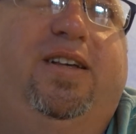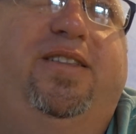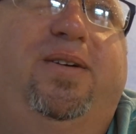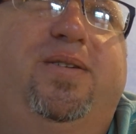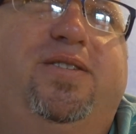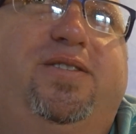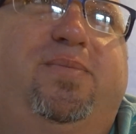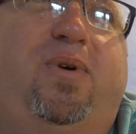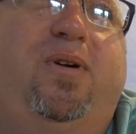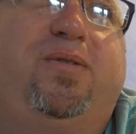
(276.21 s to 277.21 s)
there is
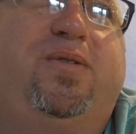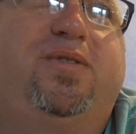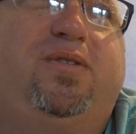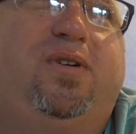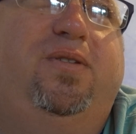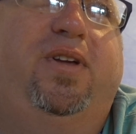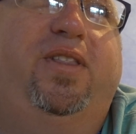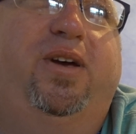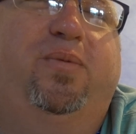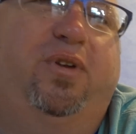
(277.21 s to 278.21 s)
some articles of
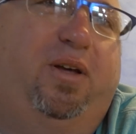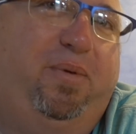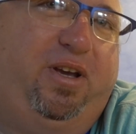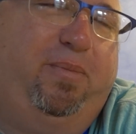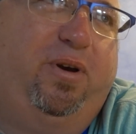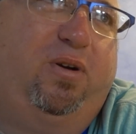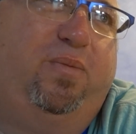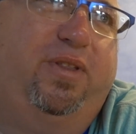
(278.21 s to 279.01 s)
clothing that will not be coming home